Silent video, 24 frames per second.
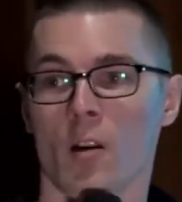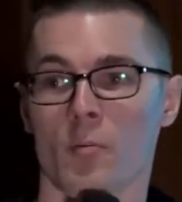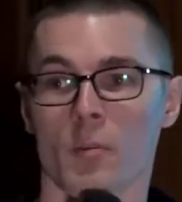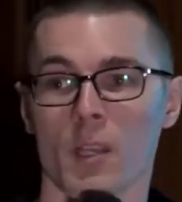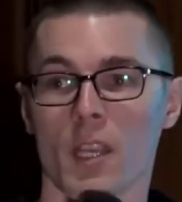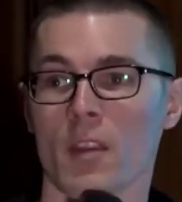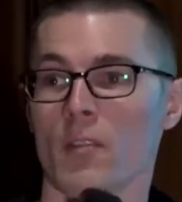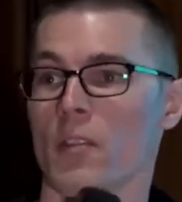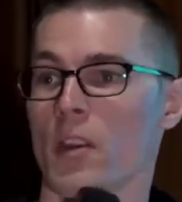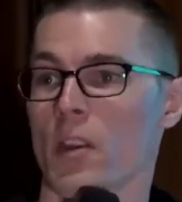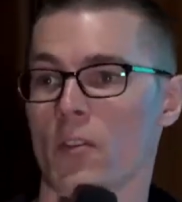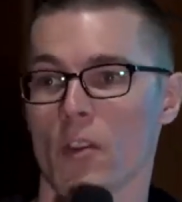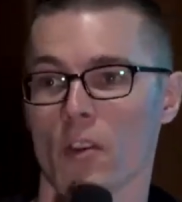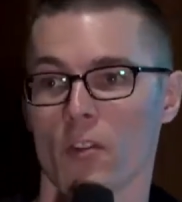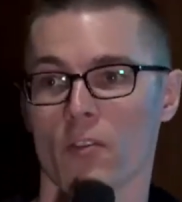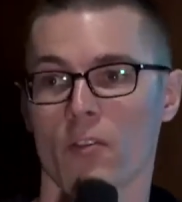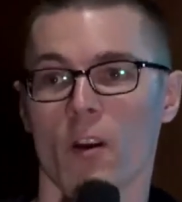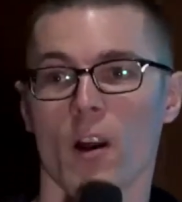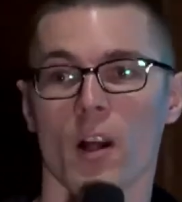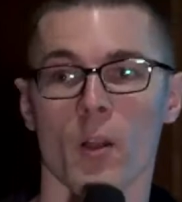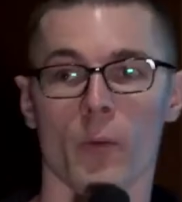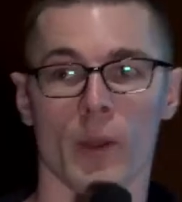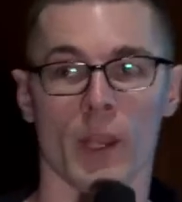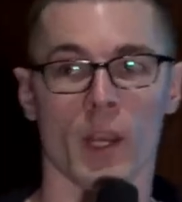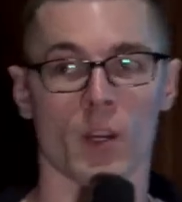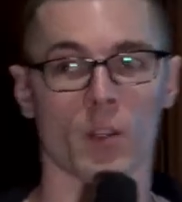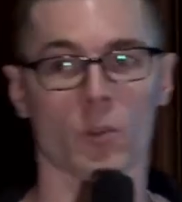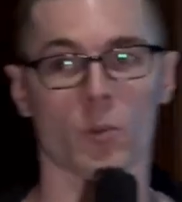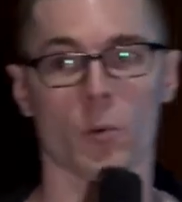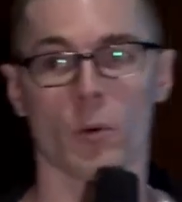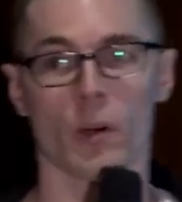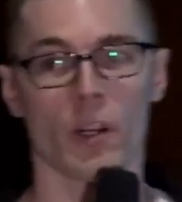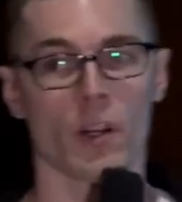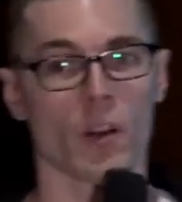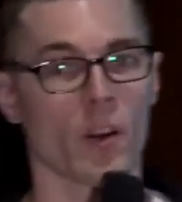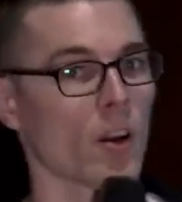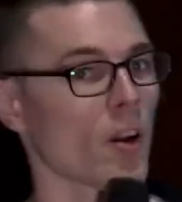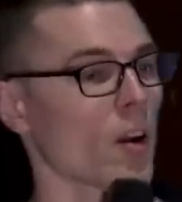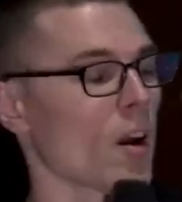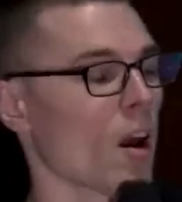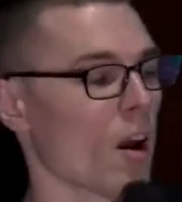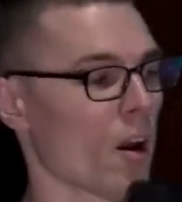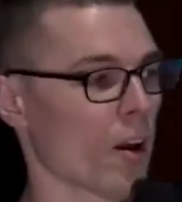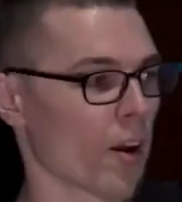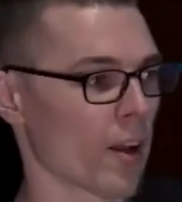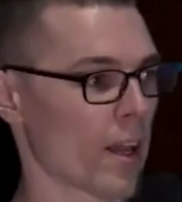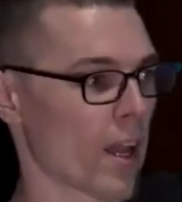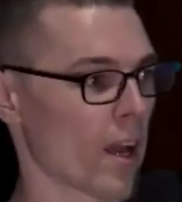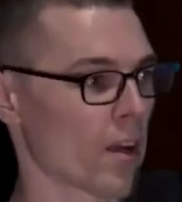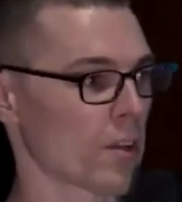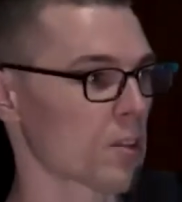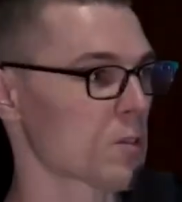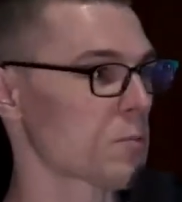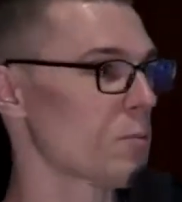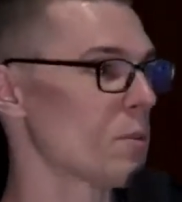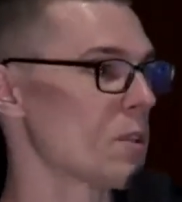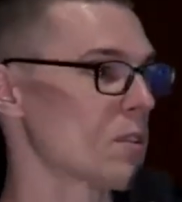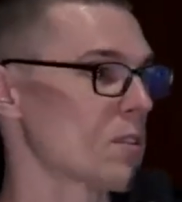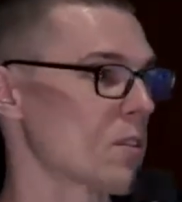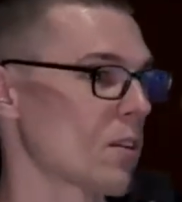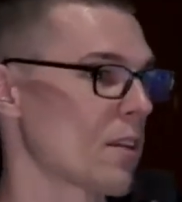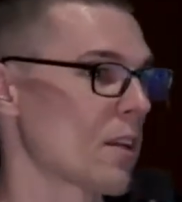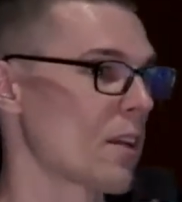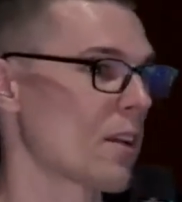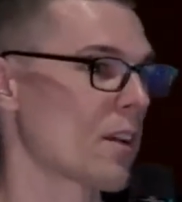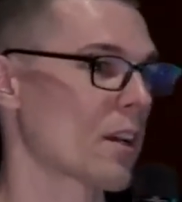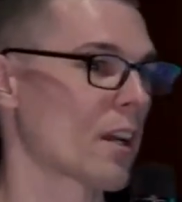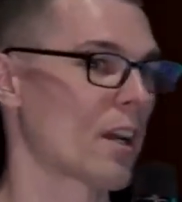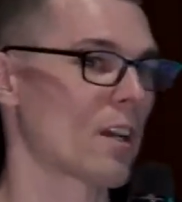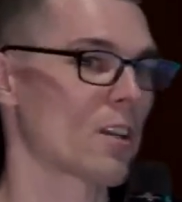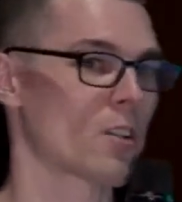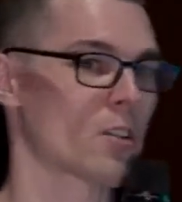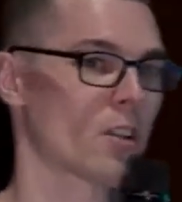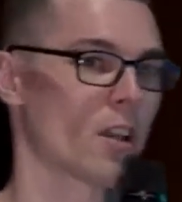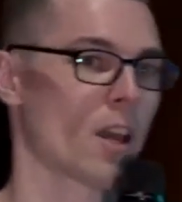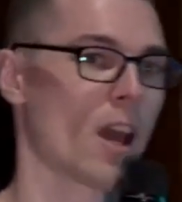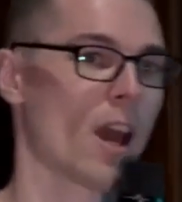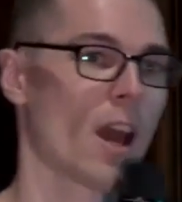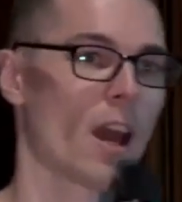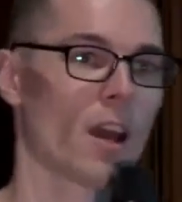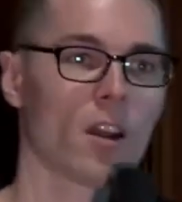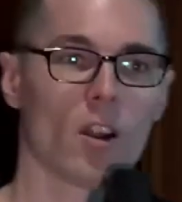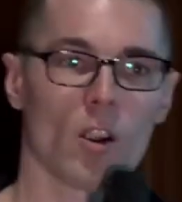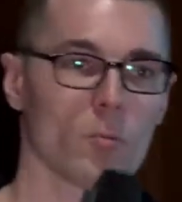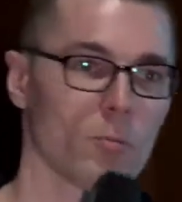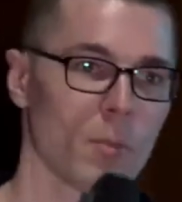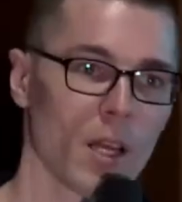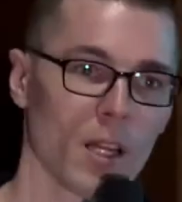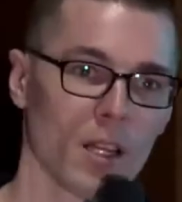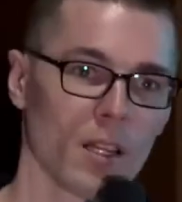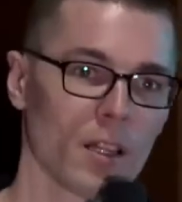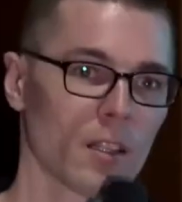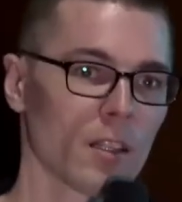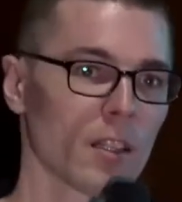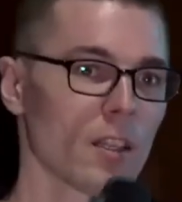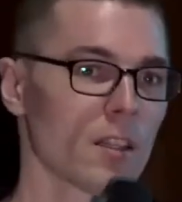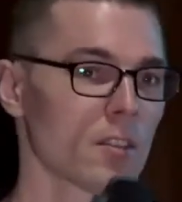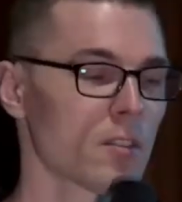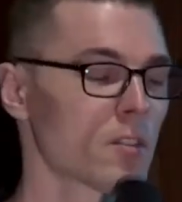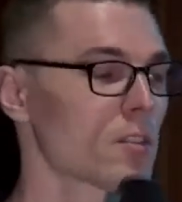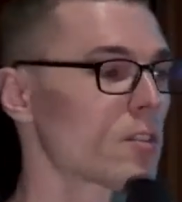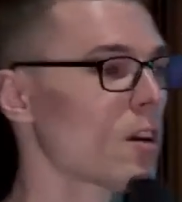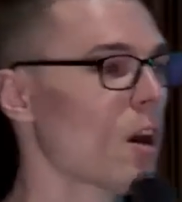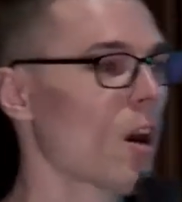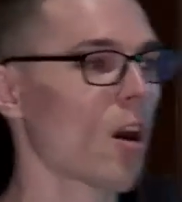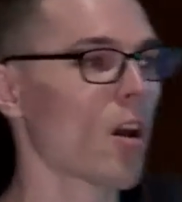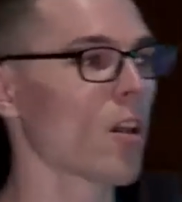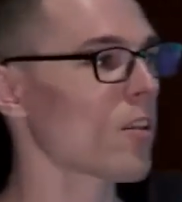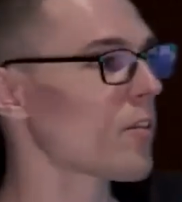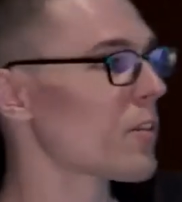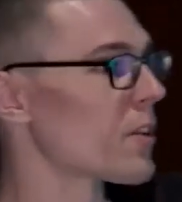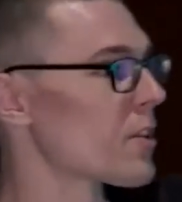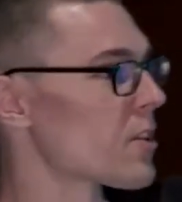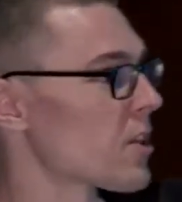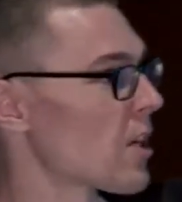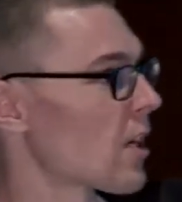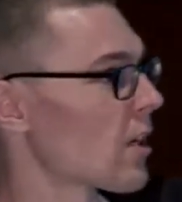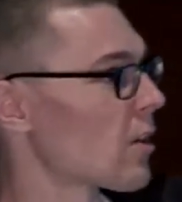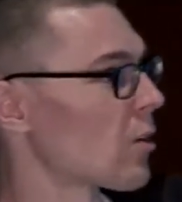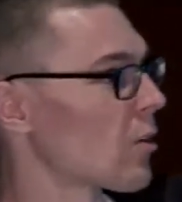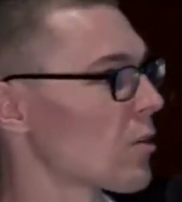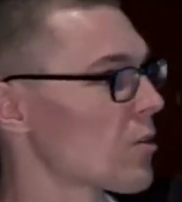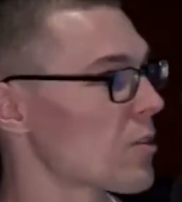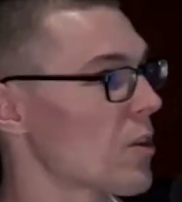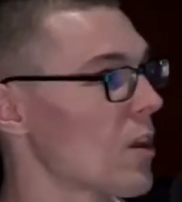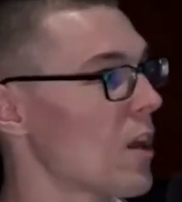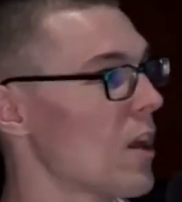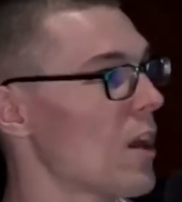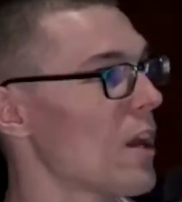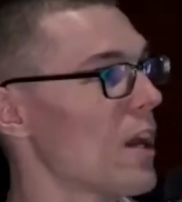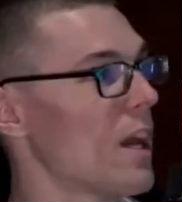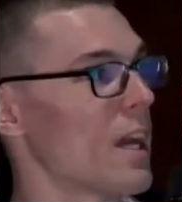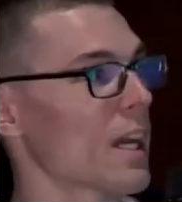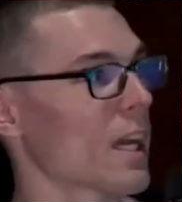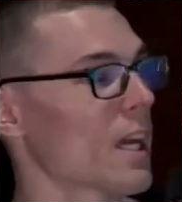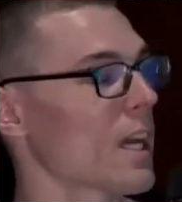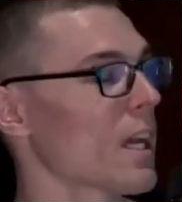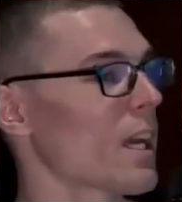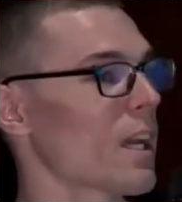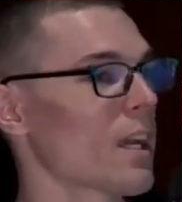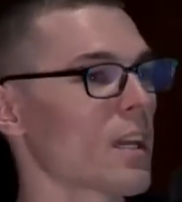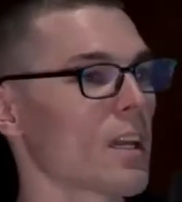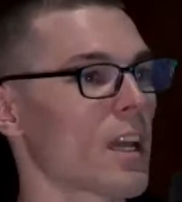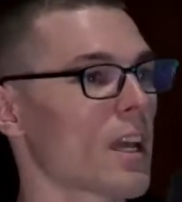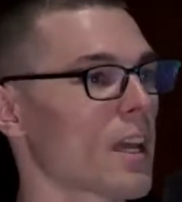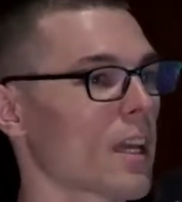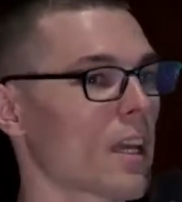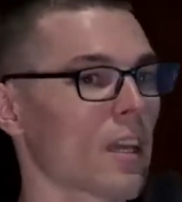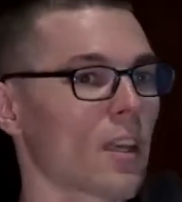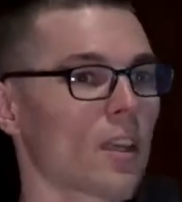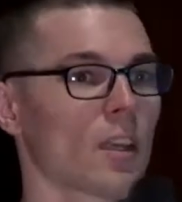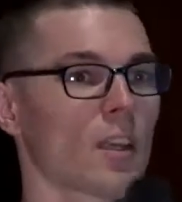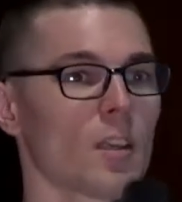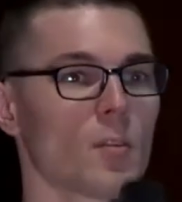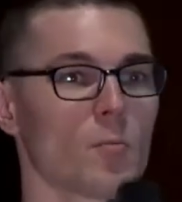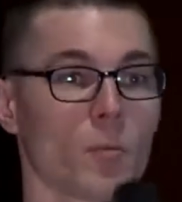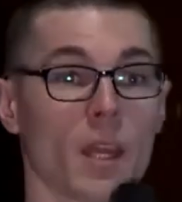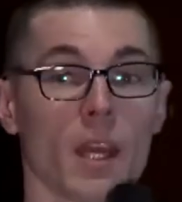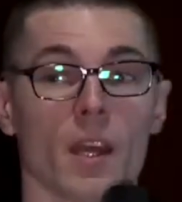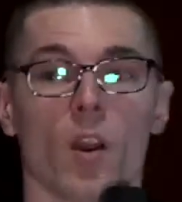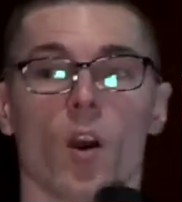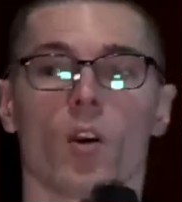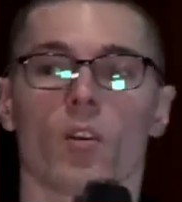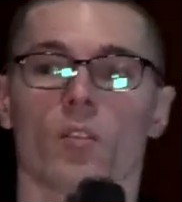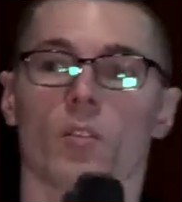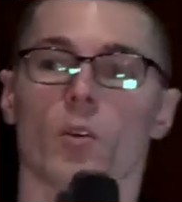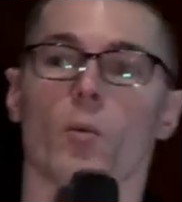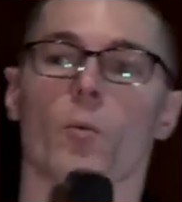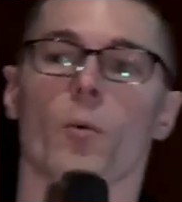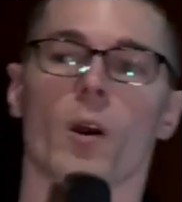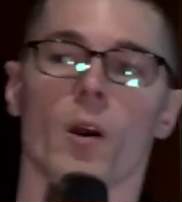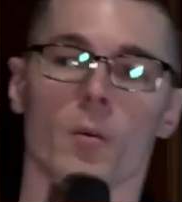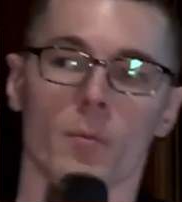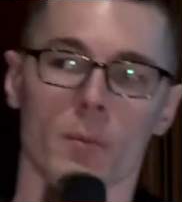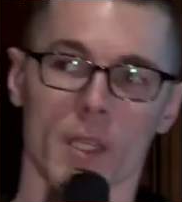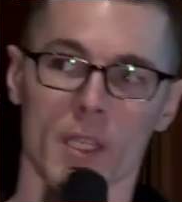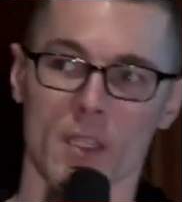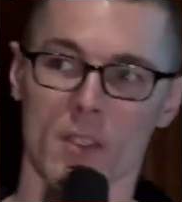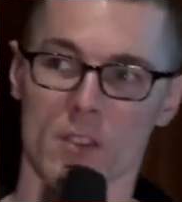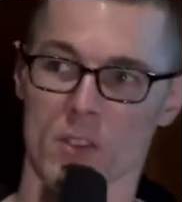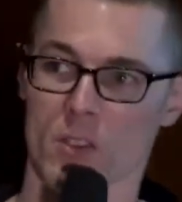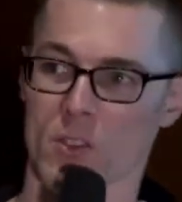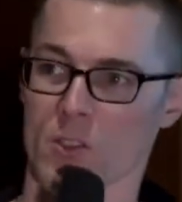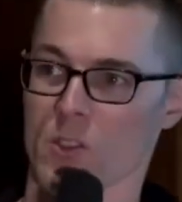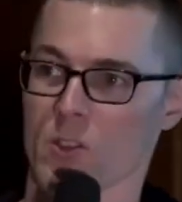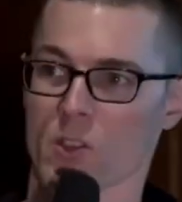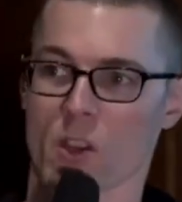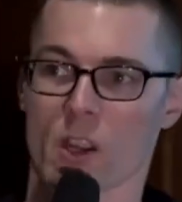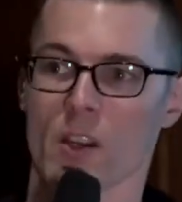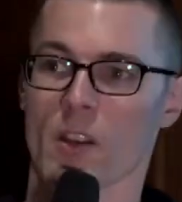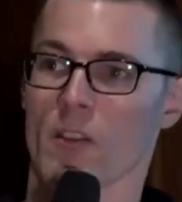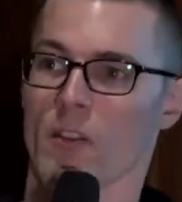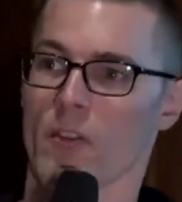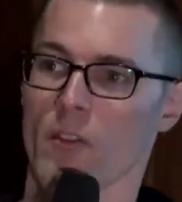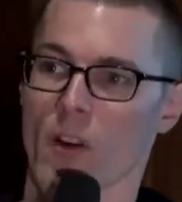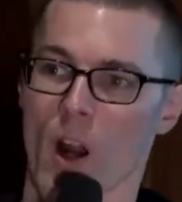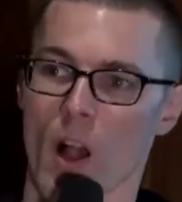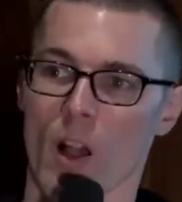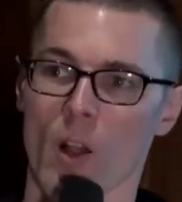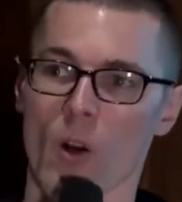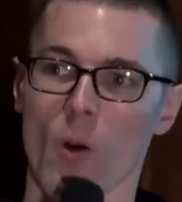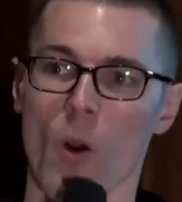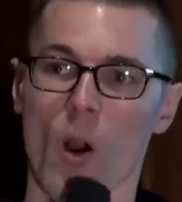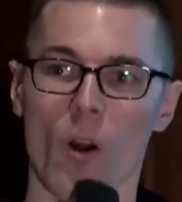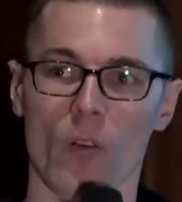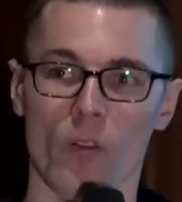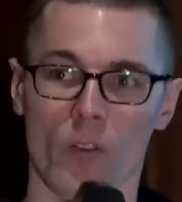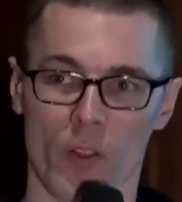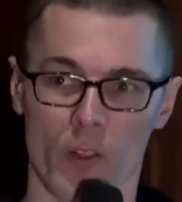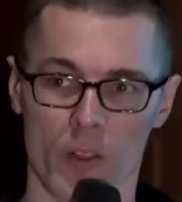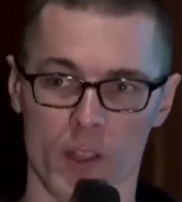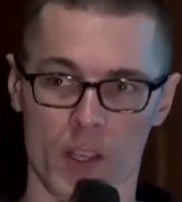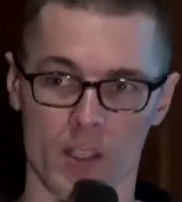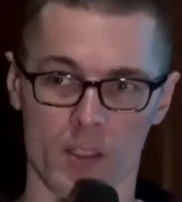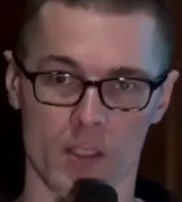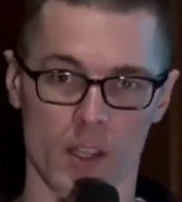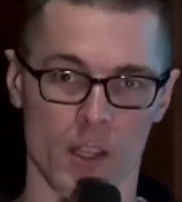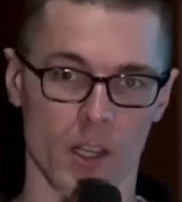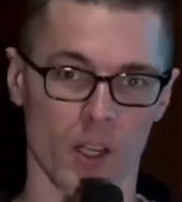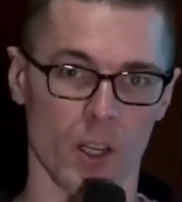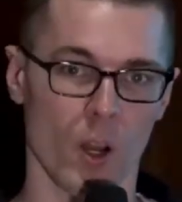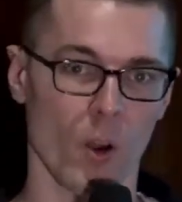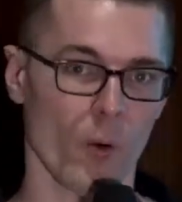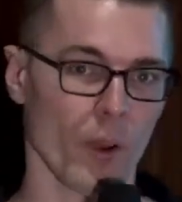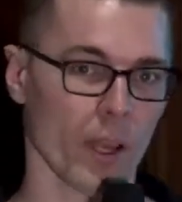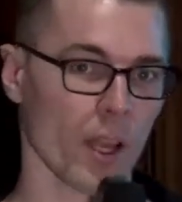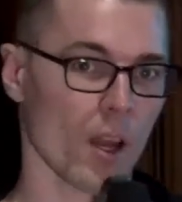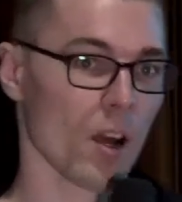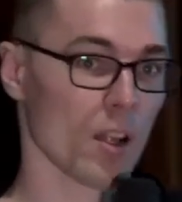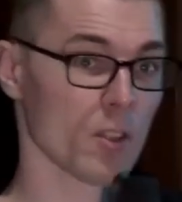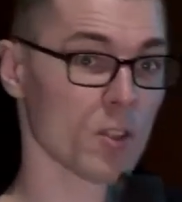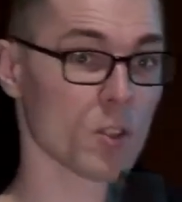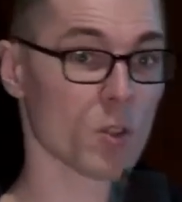Even if you're following our Twitter, our announcements on Aragon Chat, our mailing list, all of the channels, it can get overwhelming just trying to follow all of the things that are going on.